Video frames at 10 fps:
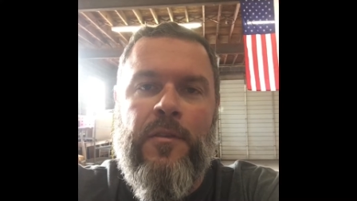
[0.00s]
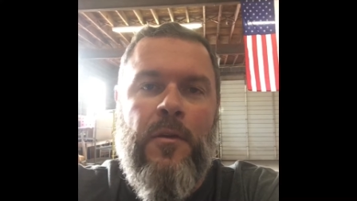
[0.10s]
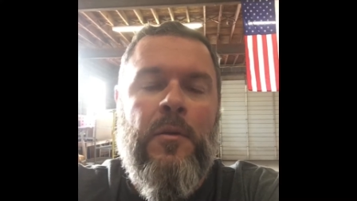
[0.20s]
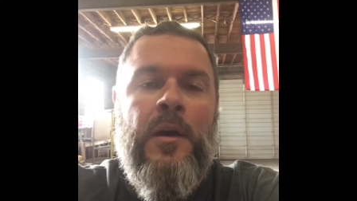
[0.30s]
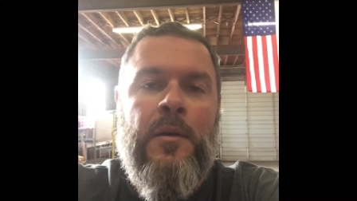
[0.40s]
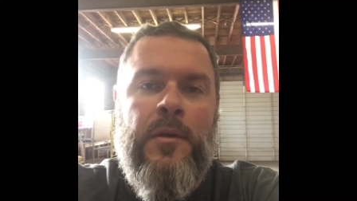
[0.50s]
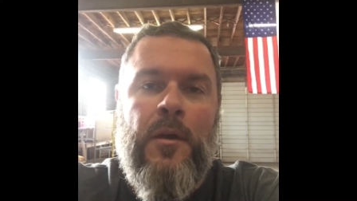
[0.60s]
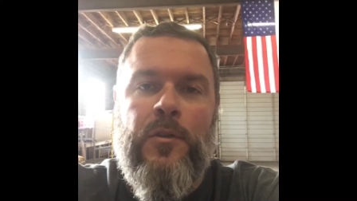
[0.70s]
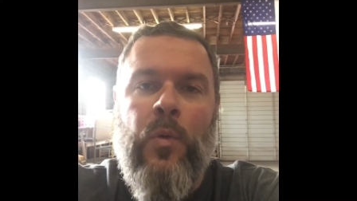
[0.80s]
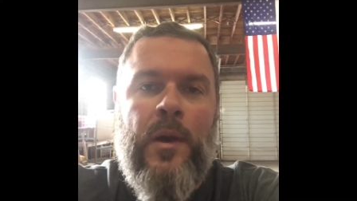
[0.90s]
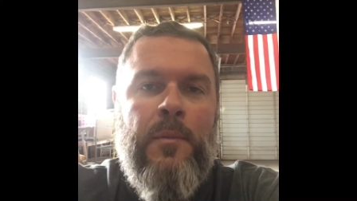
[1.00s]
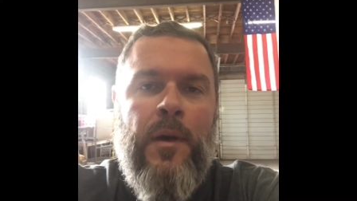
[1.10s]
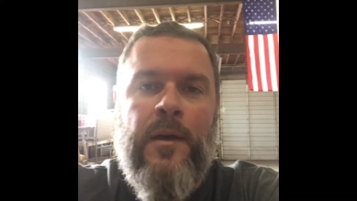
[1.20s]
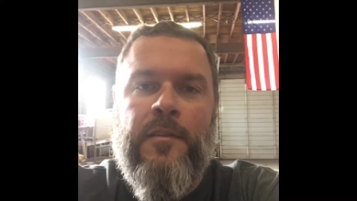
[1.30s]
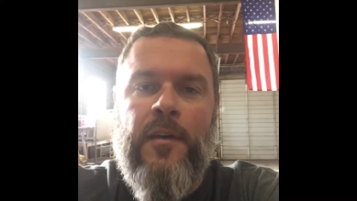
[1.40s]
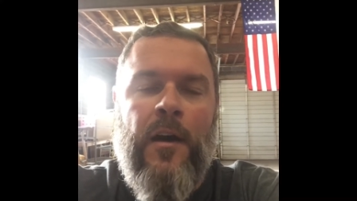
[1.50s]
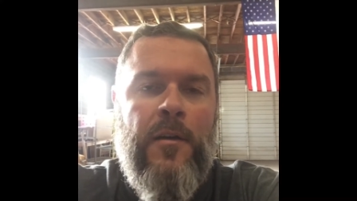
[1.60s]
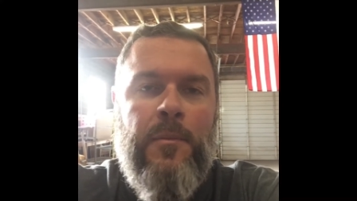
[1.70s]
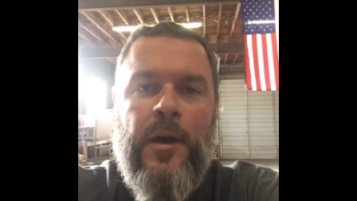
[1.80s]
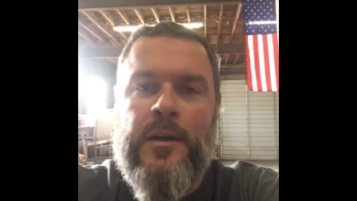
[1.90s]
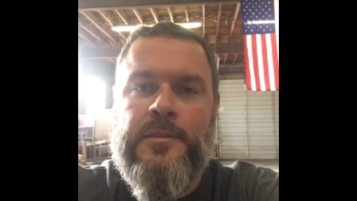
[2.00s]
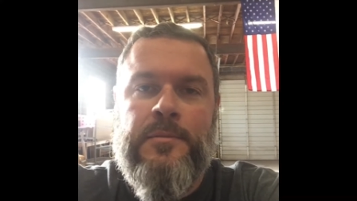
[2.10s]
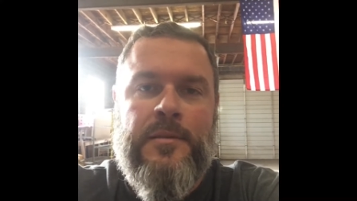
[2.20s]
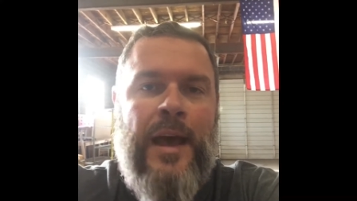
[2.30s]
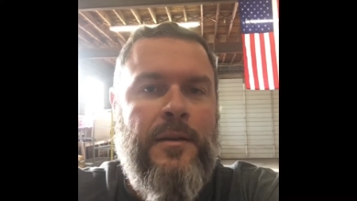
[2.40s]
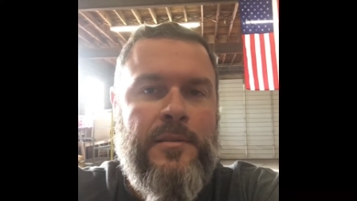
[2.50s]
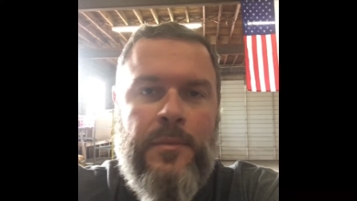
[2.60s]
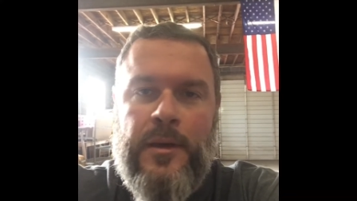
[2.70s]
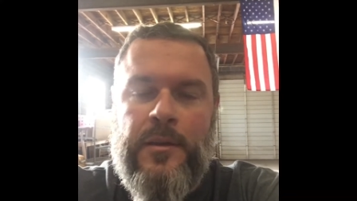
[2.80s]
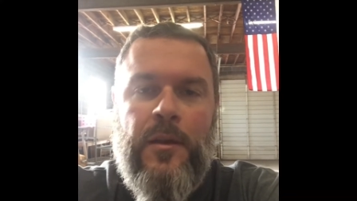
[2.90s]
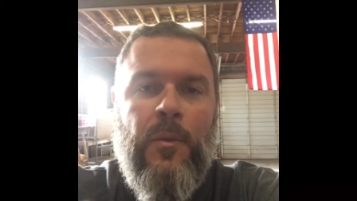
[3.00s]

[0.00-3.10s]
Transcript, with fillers: so you know 20 bucks 100 bucks 1000 bucks you know